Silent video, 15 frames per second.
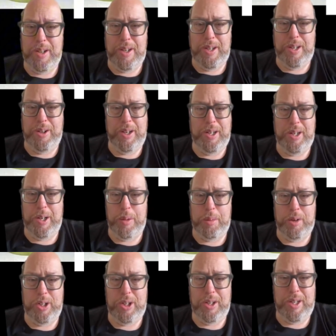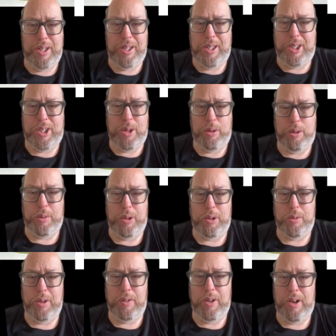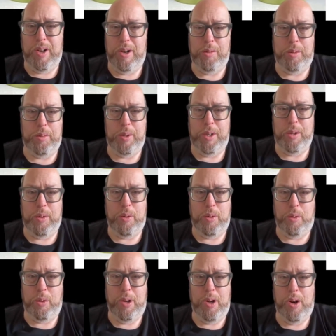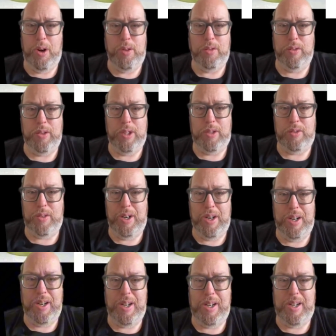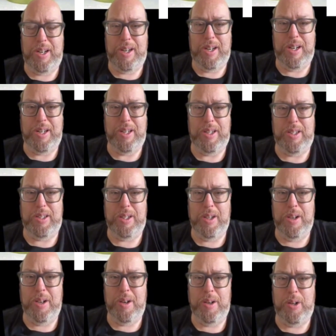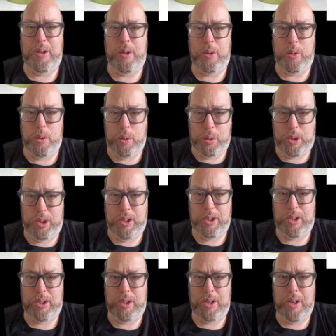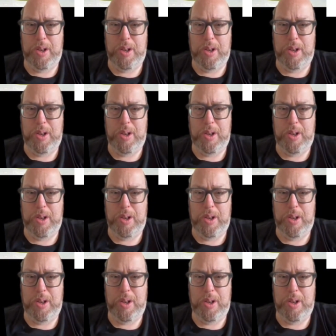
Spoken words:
had an airbrush and I had any skills whatsoever, I would be all over this thing. He is gorgeous.